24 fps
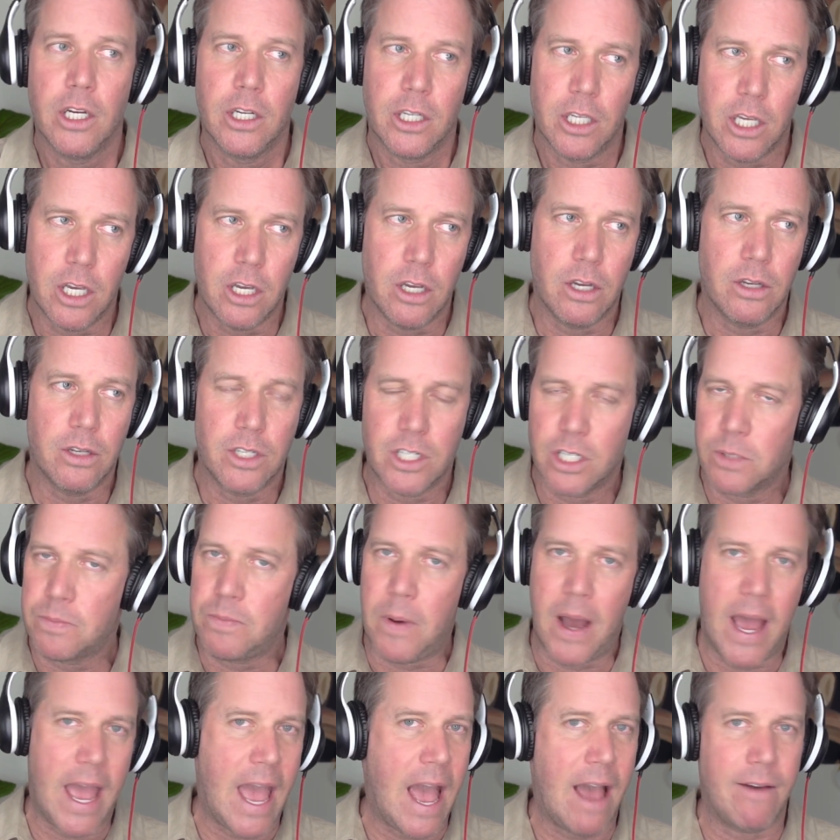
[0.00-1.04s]
You just
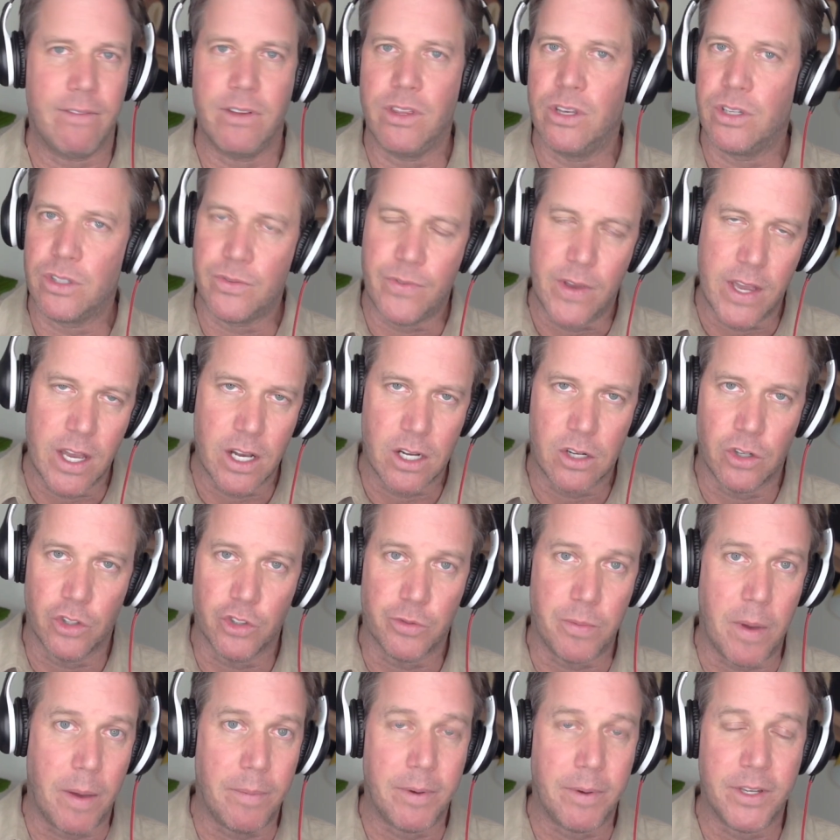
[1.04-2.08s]
by having those
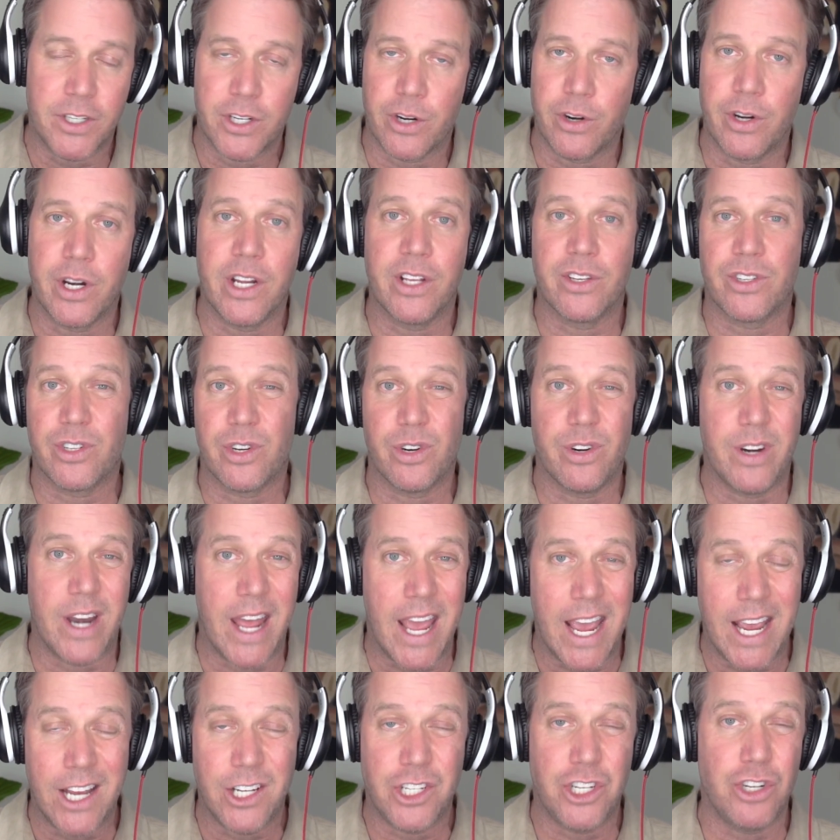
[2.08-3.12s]
vehicles, maybe turning a certain
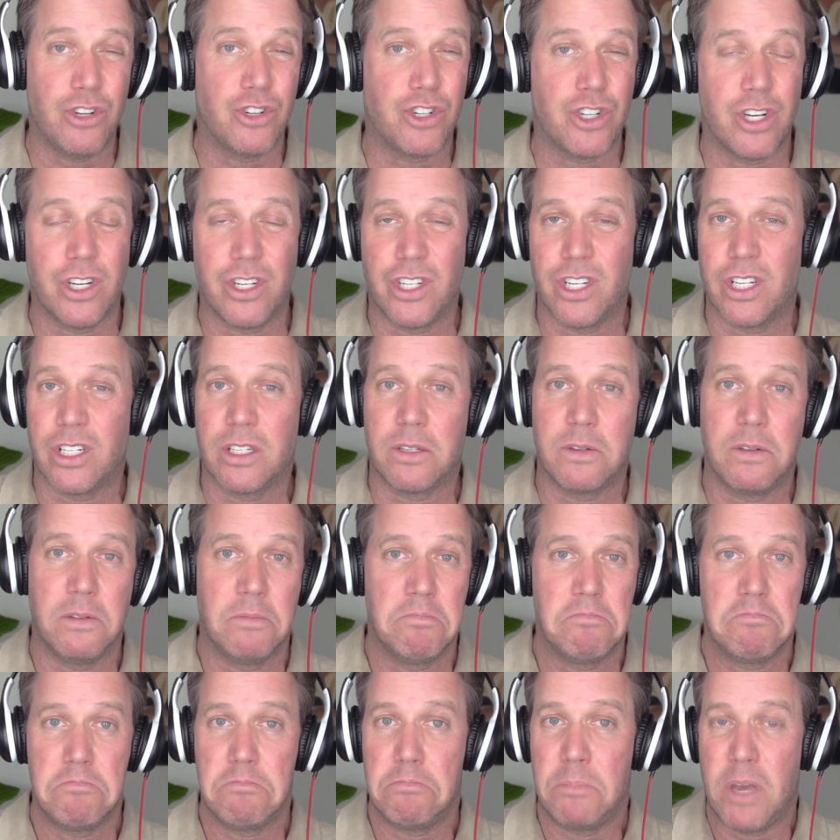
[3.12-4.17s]
age,
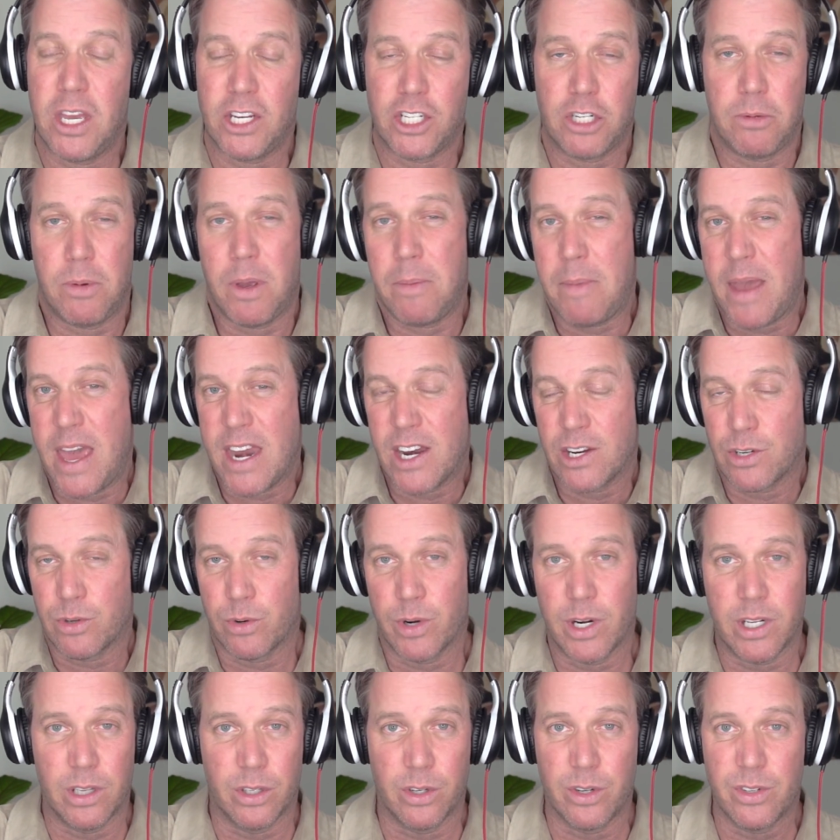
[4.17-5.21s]
it should be
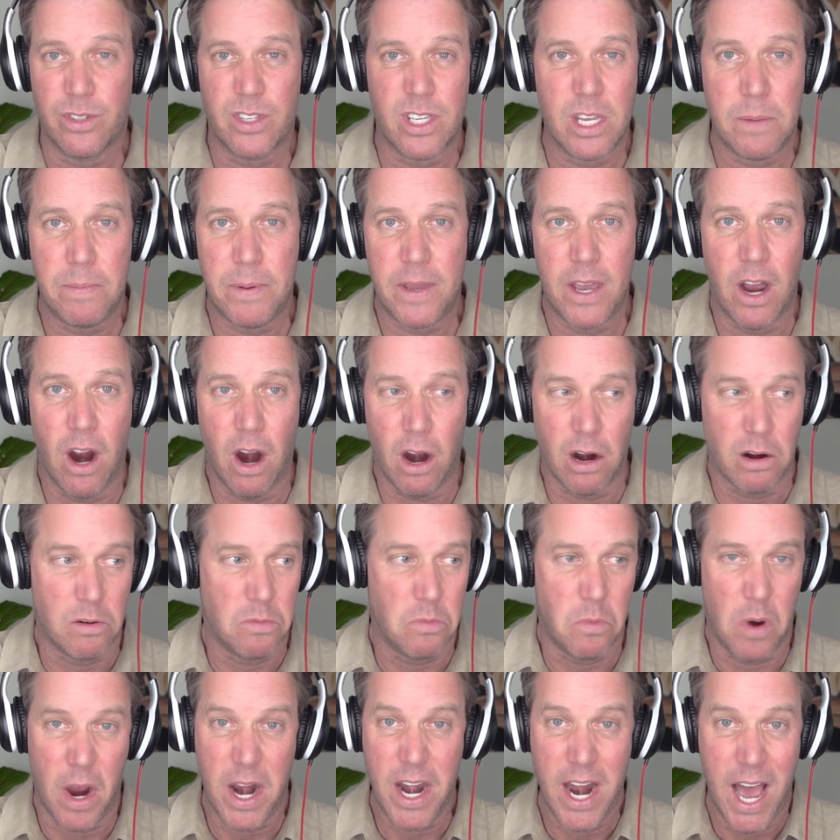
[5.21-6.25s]
mandatory to learn CPR.
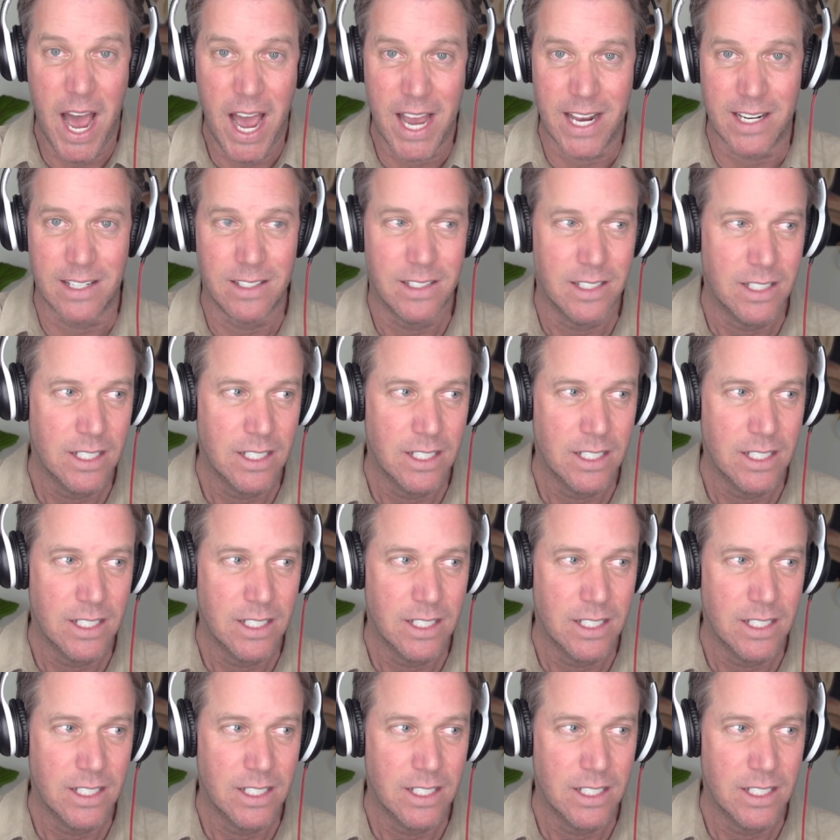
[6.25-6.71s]
Why not?